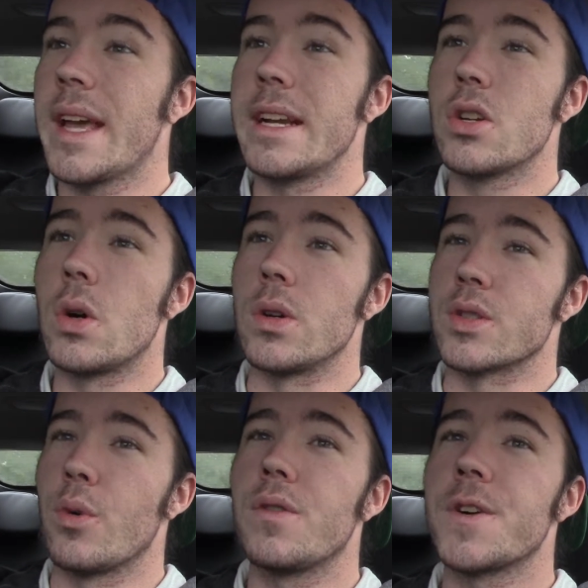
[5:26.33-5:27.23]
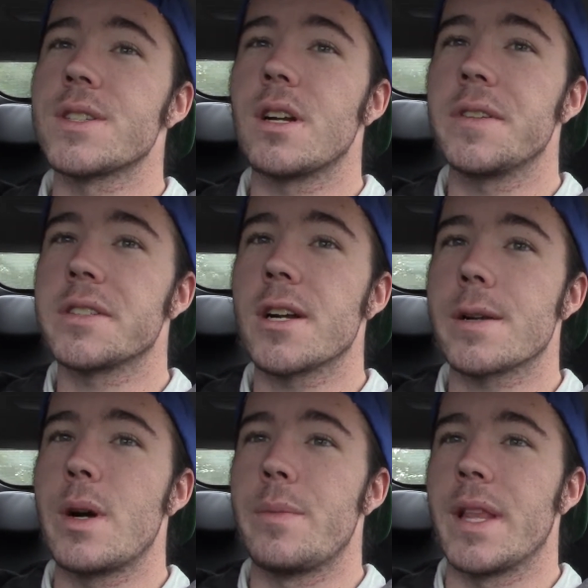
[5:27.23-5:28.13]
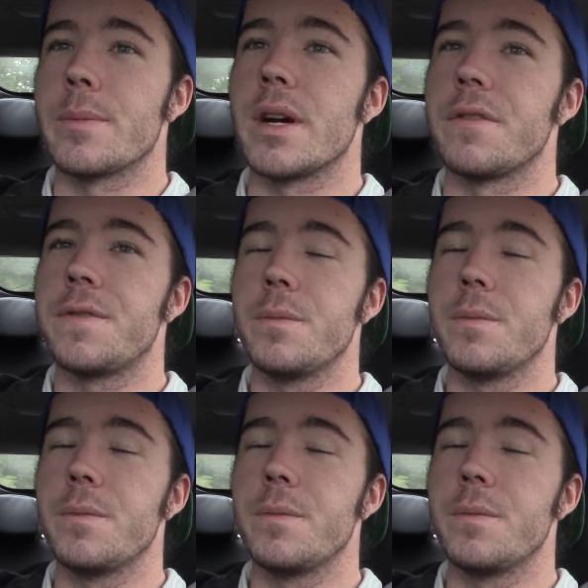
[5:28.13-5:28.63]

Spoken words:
and goals. Well, first off, let's talk about like my